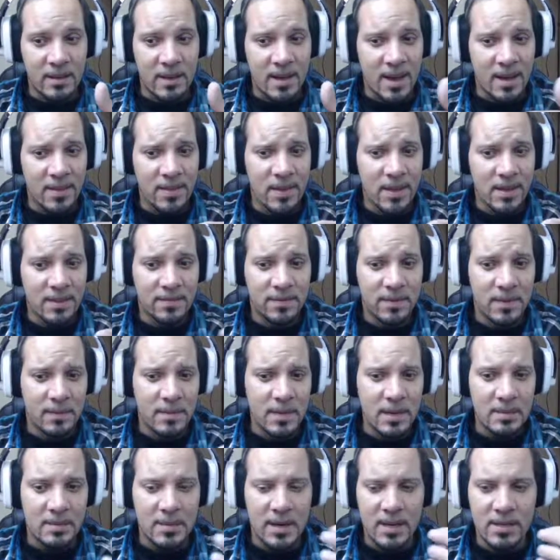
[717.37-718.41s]
I think for
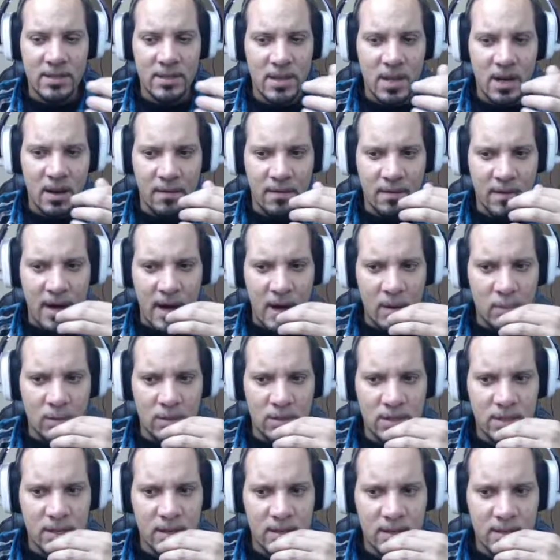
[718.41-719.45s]
me, myself, I
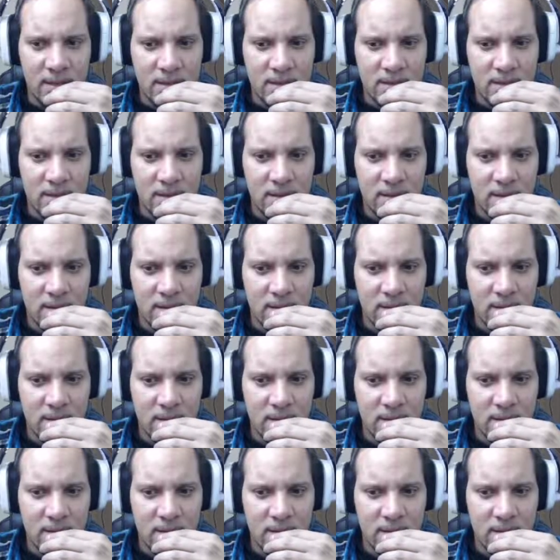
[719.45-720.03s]
would just